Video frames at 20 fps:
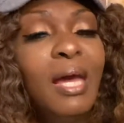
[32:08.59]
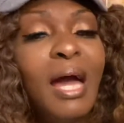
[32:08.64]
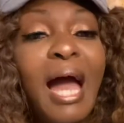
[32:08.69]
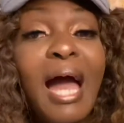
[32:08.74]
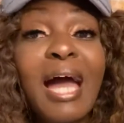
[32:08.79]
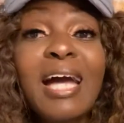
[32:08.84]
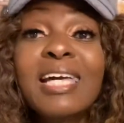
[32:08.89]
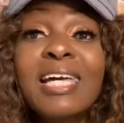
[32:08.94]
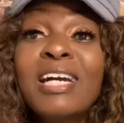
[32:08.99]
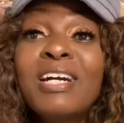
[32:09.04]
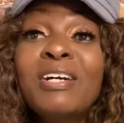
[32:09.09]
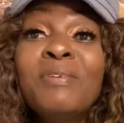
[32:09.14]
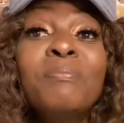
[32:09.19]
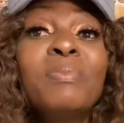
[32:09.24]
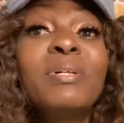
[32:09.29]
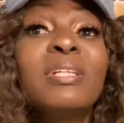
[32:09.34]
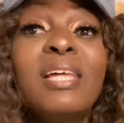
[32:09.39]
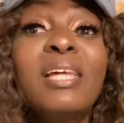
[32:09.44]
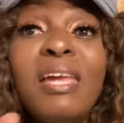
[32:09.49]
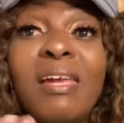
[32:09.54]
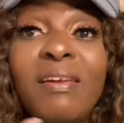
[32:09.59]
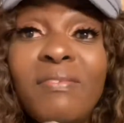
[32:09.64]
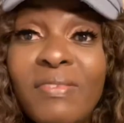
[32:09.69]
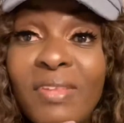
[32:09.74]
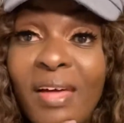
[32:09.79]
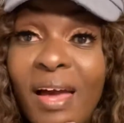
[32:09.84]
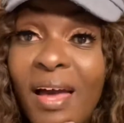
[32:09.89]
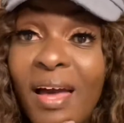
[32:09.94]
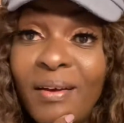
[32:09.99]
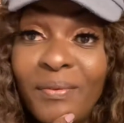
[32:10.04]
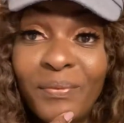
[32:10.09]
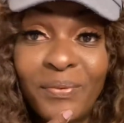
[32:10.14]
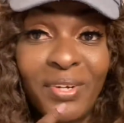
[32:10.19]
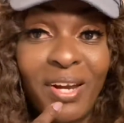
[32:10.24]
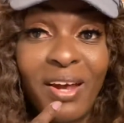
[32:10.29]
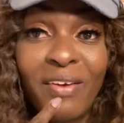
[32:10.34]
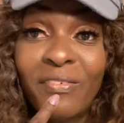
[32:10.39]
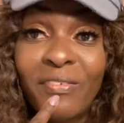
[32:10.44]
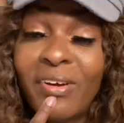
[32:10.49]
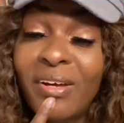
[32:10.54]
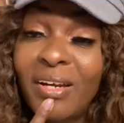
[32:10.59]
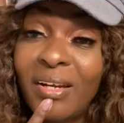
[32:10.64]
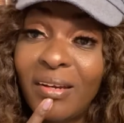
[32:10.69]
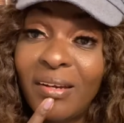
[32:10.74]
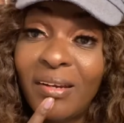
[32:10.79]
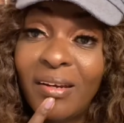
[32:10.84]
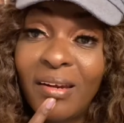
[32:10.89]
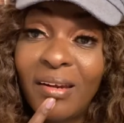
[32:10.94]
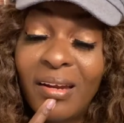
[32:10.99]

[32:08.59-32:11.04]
I couldn't believe that when I read it.